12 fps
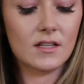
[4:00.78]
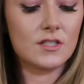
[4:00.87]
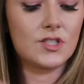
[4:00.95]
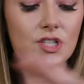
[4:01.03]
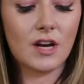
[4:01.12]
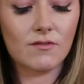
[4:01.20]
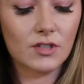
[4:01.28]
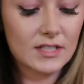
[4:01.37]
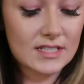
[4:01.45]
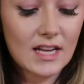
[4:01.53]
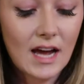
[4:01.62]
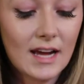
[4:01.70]
general
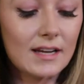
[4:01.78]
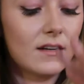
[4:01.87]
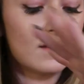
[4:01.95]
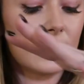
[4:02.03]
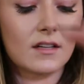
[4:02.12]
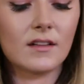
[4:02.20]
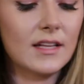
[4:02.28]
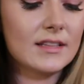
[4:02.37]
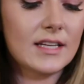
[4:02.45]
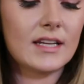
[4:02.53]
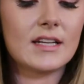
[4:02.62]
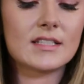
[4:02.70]
design, the
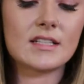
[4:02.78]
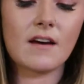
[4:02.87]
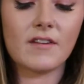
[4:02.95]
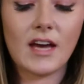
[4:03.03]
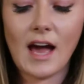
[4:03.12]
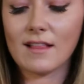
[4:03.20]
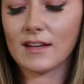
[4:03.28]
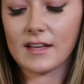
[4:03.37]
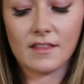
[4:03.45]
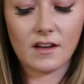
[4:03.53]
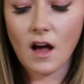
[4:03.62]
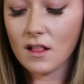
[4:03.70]
cleanliness of it, I
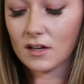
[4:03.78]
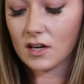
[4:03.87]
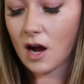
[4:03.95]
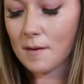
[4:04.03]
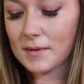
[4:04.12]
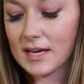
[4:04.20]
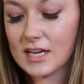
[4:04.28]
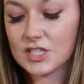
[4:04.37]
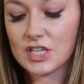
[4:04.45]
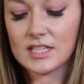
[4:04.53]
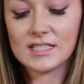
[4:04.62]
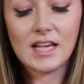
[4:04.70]
like the color
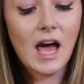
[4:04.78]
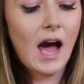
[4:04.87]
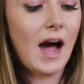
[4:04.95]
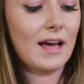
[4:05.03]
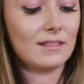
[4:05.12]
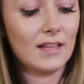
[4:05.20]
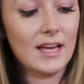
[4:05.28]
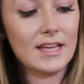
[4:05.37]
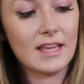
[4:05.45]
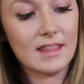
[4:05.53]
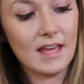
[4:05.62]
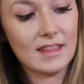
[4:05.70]
combinations. I
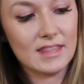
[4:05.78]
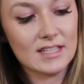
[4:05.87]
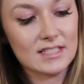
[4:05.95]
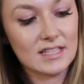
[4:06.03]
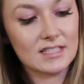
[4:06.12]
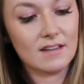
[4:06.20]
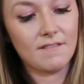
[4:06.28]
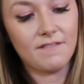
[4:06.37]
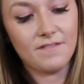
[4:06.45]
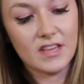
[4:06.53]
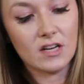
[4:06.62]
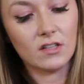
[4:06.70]
like that this doesn't
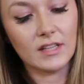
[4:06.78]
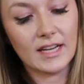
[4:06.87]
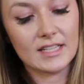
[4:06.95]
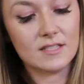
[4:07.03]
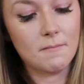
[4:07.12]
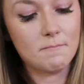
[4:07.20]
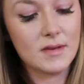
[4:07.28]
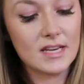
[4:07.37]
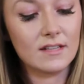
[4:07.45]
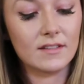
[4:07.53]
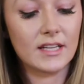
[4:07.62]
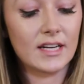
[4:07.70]
feel like it's
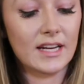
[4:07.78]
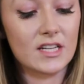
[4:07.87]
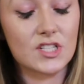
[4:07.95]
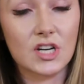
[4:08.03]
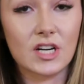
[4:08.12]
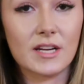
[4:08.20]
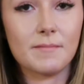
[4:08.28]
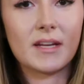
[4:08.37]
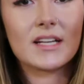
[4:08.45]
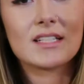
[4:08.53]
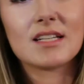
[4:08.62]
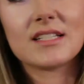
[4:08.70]
immediately gonna get dirty
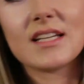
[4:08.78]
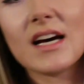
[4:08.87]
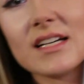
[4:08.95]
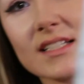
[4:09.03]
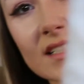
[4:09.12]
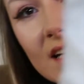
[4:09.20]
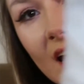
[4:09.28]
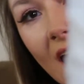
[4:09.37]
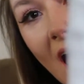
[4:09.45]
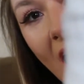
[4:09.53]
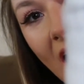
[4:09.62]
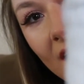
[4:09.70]
because it does
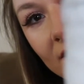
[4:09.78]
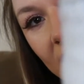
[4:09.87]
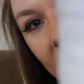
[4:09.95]
have